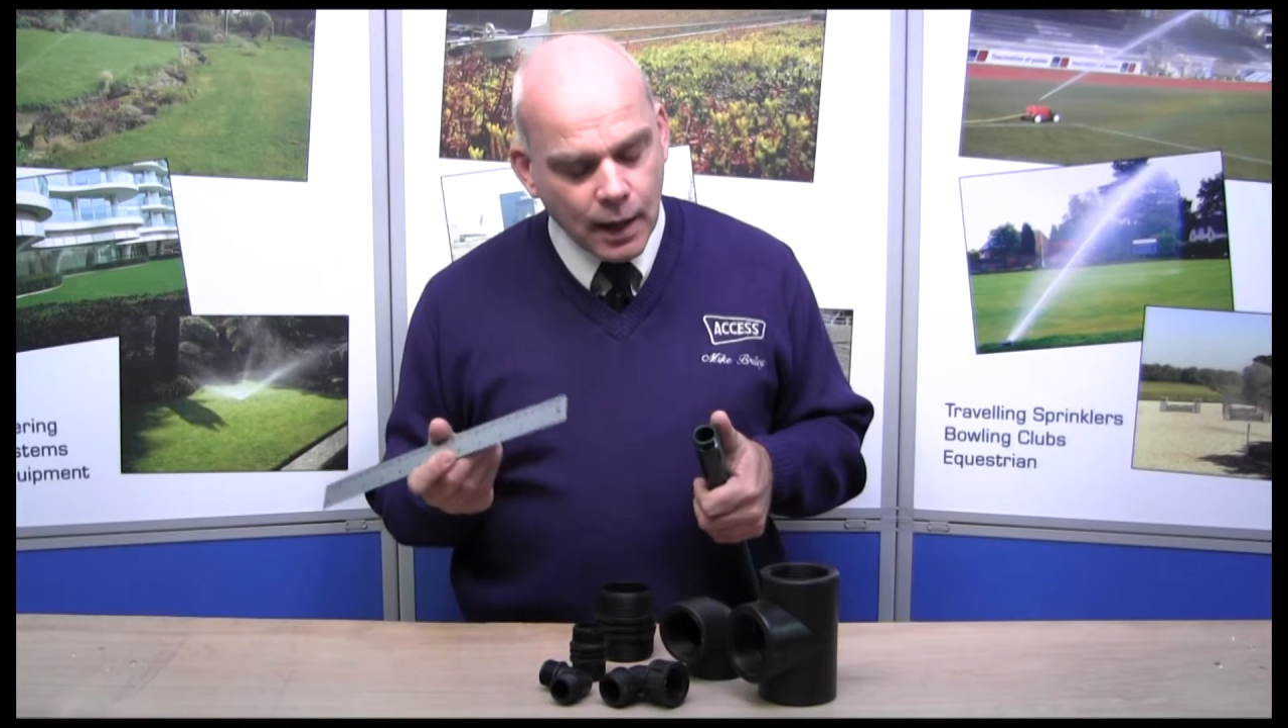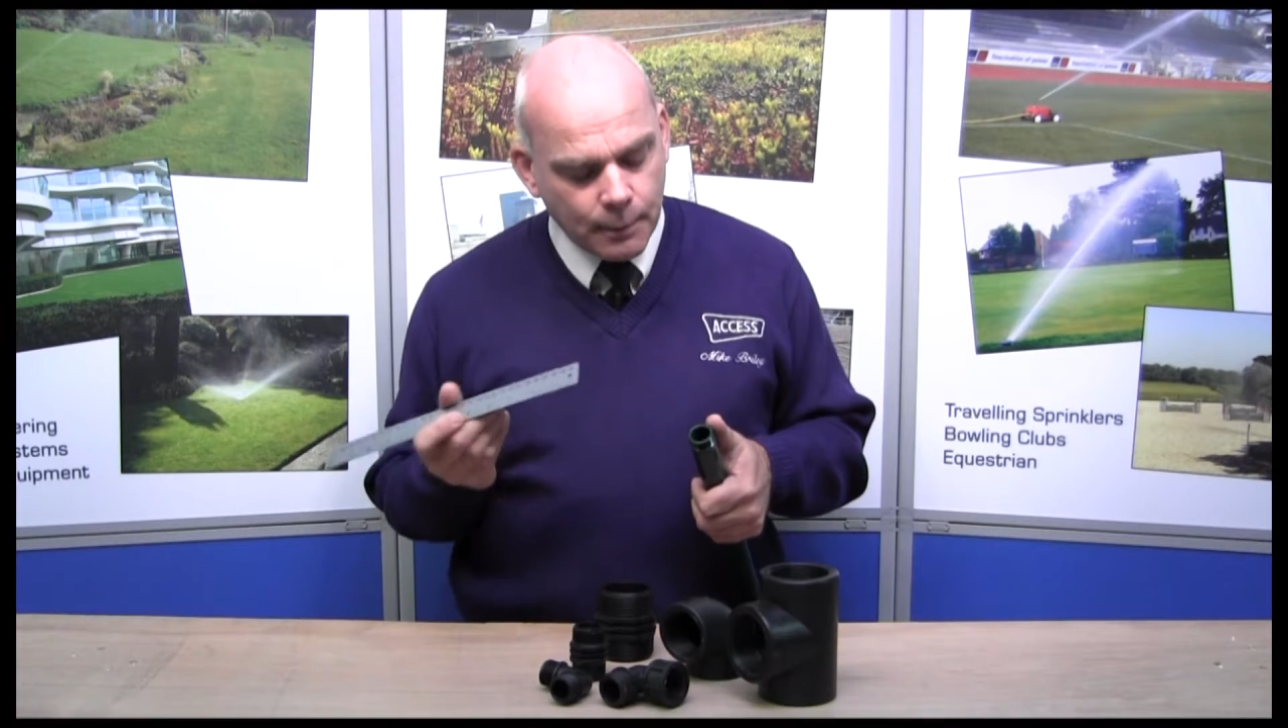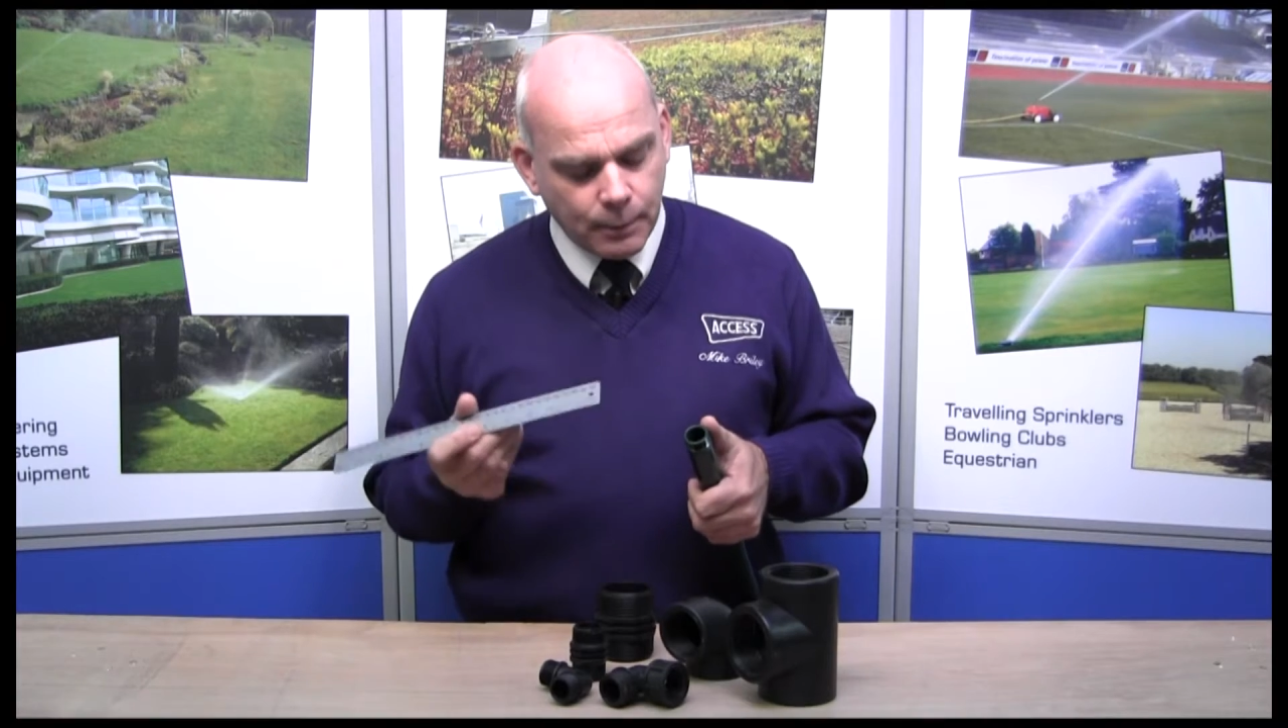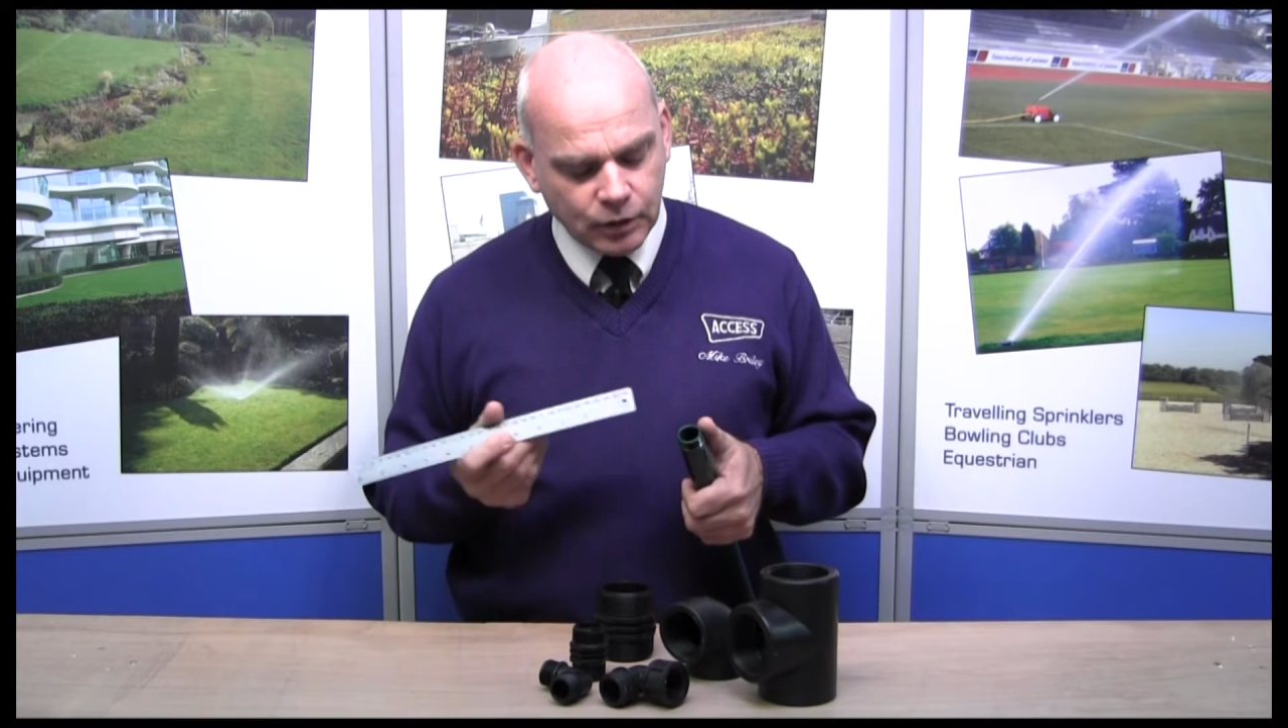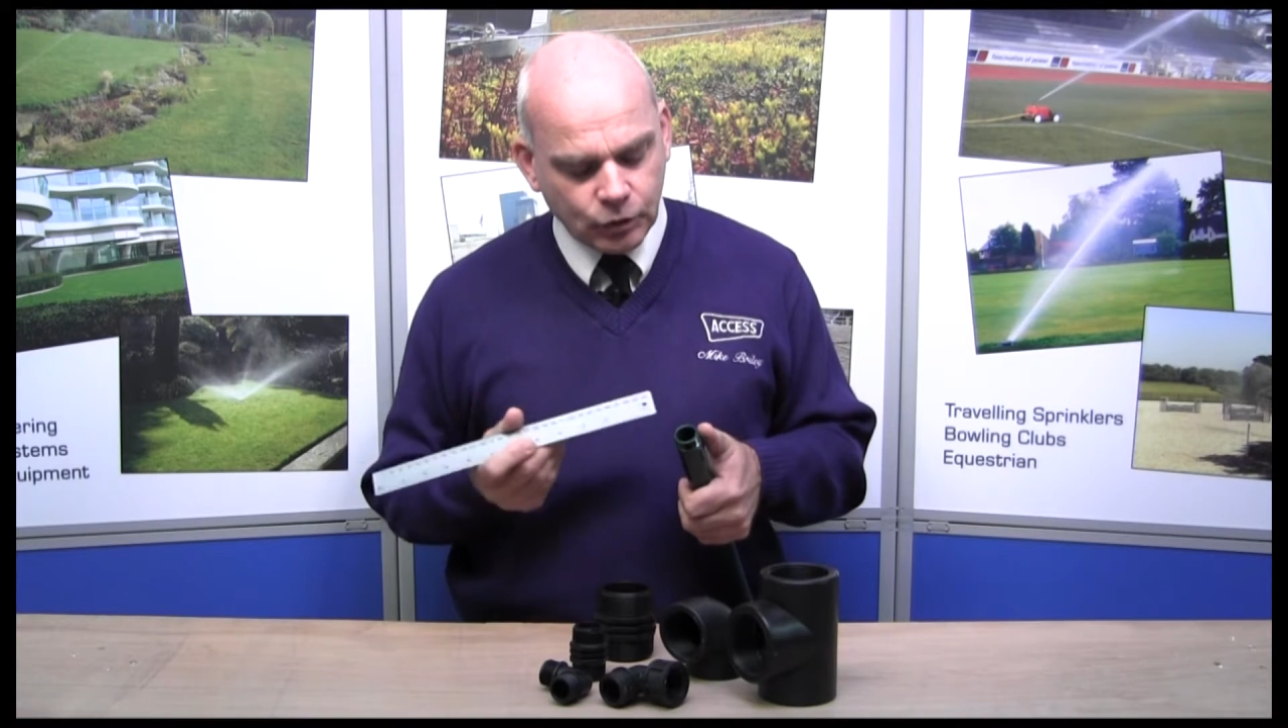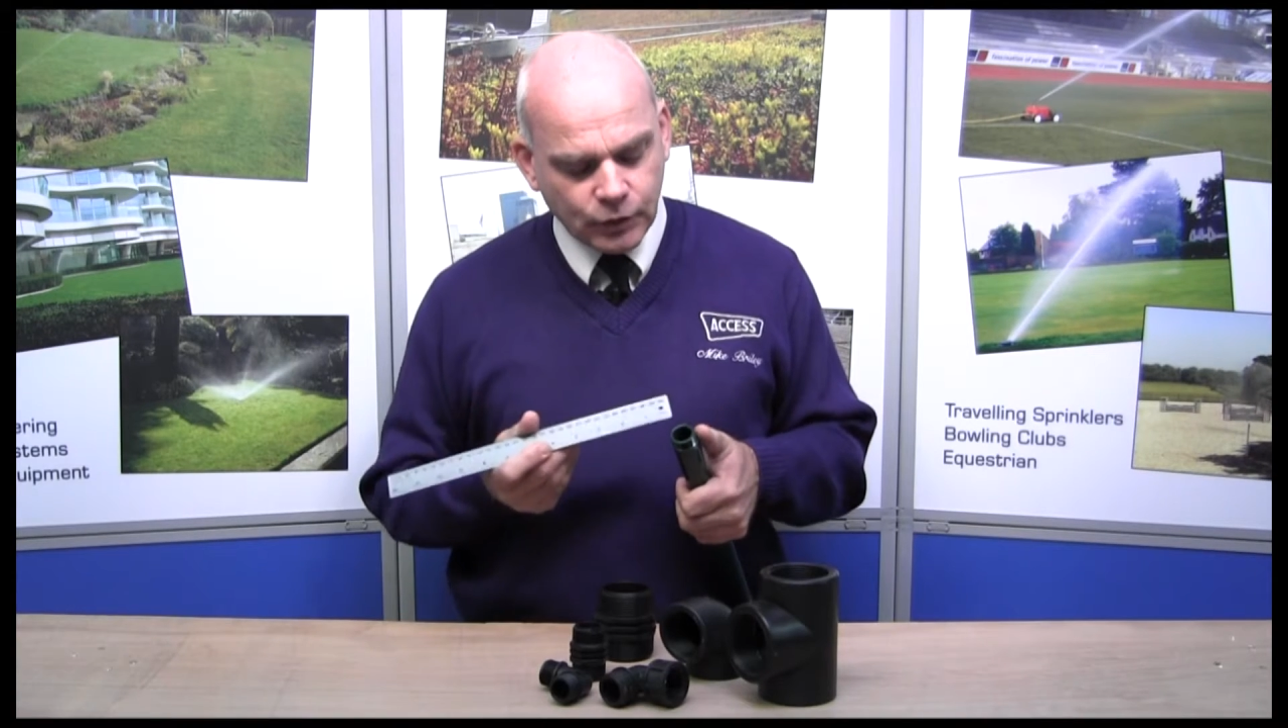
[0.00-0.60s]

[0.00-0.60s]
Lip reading: But you'll